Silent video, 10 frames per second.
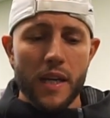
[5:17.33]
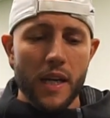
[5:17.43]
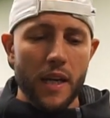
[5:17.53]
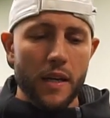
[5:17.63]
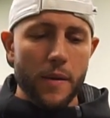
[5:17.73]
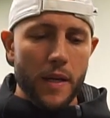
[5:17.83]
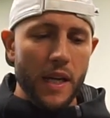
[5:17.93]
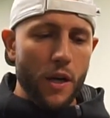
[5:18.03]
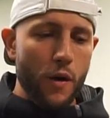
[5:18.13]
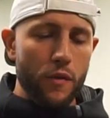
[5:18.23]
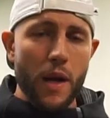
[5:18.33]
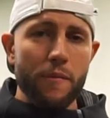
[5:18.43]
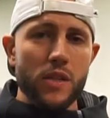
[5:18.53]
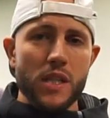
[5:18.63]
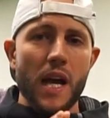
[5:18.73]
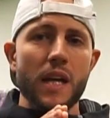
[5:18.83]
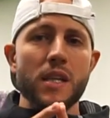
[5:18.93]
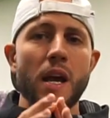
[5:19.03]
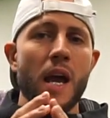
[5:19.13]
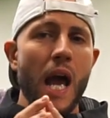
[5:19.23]
I can't
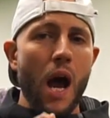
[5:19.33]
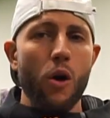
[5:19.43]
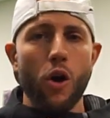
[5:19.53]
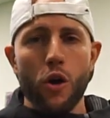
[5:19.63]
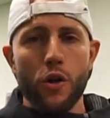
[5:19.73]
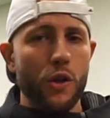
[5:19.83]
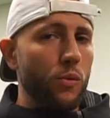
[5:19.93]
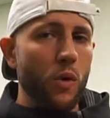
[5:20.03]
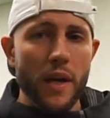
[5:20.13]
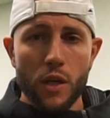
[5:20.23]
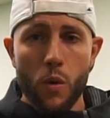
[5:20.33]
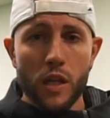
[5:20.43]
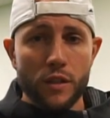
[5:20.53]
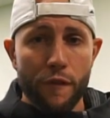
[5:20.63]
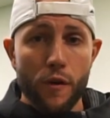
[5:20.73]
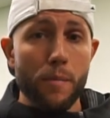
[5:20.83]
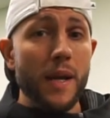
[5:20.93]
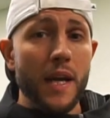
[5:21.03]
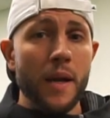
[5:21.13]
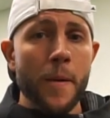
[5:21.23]
overemphasize how hard the running was for
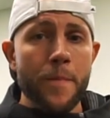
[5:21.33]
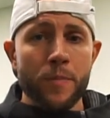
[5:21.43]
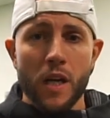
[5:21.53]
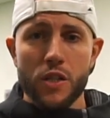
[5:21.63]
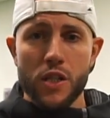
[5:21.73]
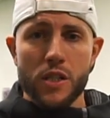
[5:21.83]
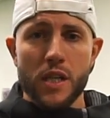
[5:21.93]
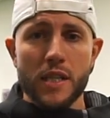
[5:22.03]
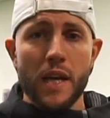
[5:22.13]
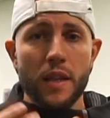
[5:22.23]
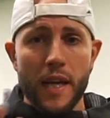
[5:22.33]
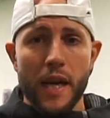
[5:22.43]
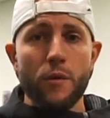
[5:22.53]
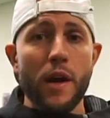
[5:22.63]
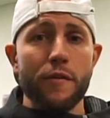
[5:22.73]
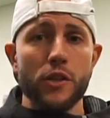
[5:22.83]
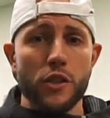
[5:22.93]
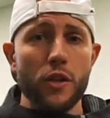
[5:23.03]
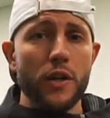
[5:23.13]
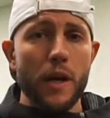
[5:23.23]
me. Just because like I
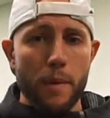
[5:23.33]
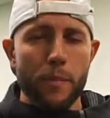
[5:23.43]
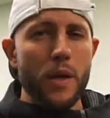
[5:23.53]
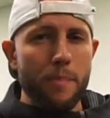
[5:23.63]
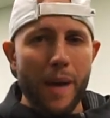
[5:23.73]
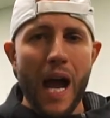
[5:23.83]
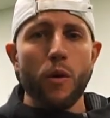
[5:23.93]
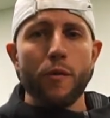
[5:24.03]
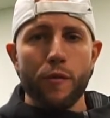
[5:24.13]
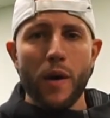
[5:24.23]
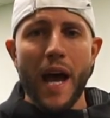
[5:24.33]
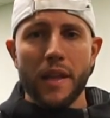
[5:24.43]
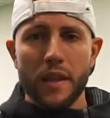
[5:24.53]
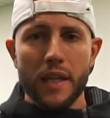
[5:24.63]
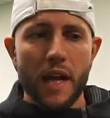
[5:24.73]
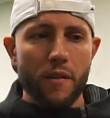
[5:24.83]
referenced earlier, I'm a pretty powerful athlete.